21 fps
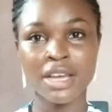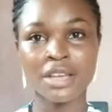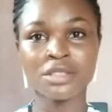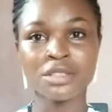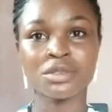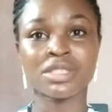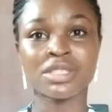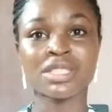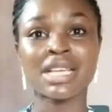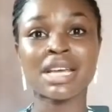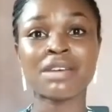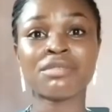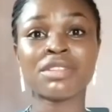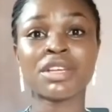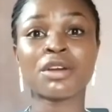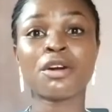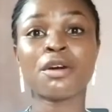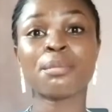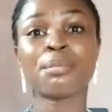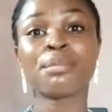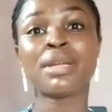To serve the
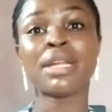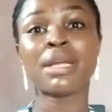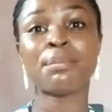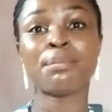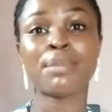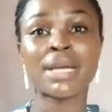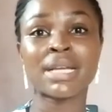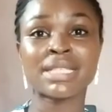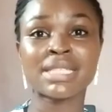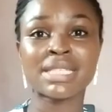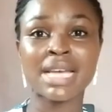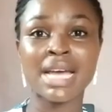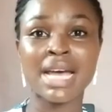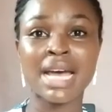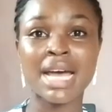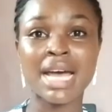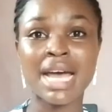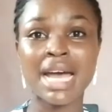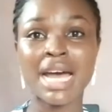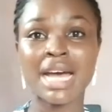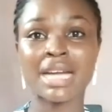company better
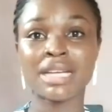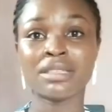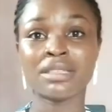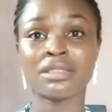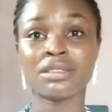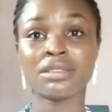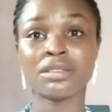and